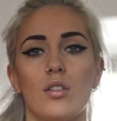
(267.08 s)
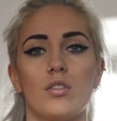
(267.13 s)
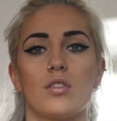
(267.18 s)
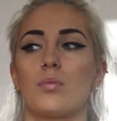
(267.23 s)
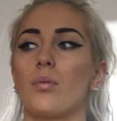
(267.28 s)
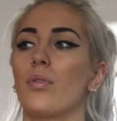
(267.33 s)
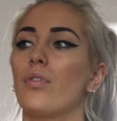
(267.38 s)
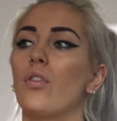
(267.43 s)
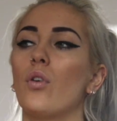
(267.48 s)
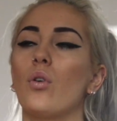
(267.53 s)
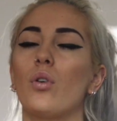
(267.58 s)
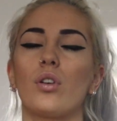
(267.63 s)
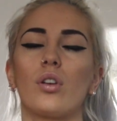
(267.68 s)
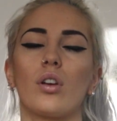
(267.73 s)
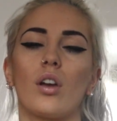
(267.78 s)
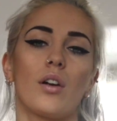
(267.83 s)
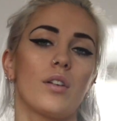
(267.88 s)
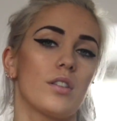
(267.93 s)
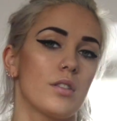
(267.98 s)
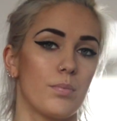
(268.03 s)
before
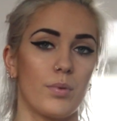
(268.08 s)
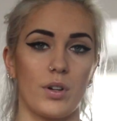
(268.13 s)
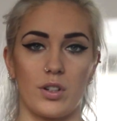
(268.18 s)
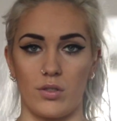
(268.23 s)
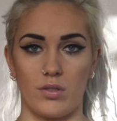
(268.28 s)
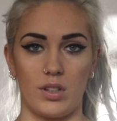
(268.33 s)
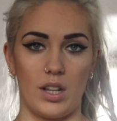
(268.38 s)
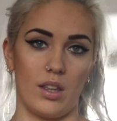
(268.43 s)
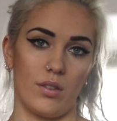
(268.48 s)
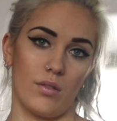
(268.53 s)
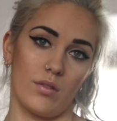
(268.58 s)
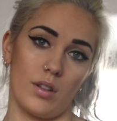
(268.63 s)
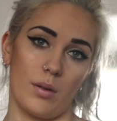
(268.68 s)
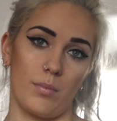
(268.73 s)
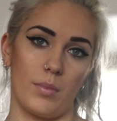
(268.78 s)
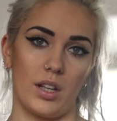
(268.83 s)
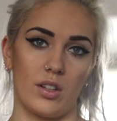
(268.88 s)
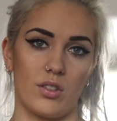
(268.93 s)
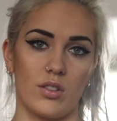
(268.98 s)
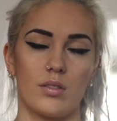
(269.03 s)
you go in to brush your teeth or
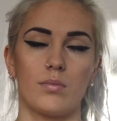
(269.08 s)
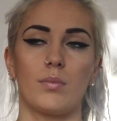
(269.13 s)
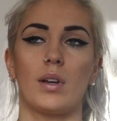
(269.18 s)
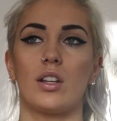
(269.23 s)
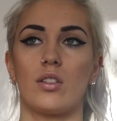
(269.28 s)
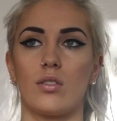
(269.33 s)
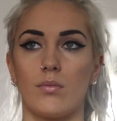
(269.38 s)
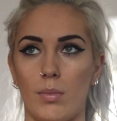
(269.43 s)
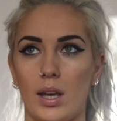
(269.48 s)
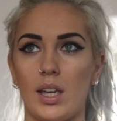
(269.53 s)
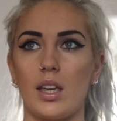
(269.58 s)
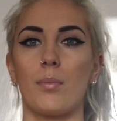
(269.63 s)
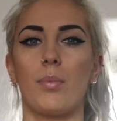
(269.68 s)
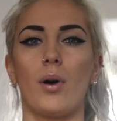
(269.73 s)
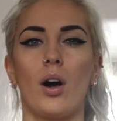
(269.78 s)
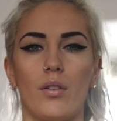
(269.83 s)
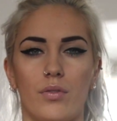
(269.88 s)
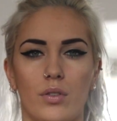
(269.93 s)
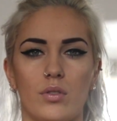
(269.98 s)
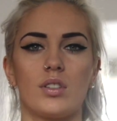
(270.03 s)
something, just make it
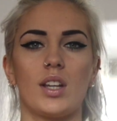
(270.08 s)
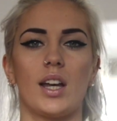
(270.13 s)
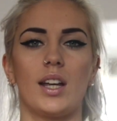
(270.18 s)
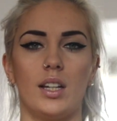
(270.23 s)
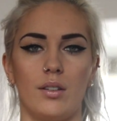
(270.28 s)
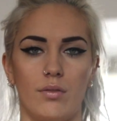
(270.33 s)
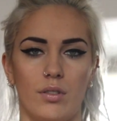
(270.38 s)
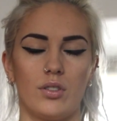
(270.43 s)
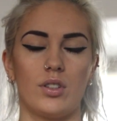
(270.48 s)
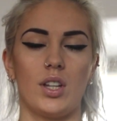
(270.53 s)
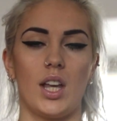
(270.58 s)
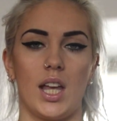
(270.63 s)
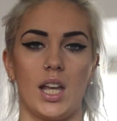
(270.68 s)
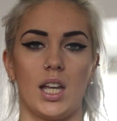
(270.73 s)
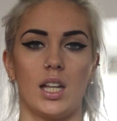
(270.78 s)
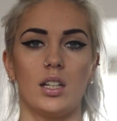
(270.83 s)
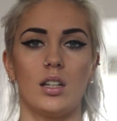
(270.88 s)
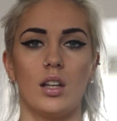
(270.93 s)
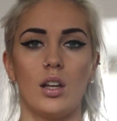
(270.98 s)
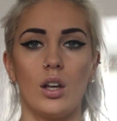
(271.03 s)
part of your daily
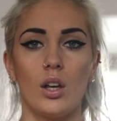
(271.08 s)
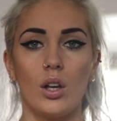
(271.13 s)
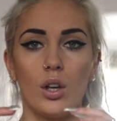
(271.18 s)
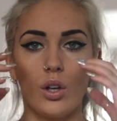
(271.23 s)
routine,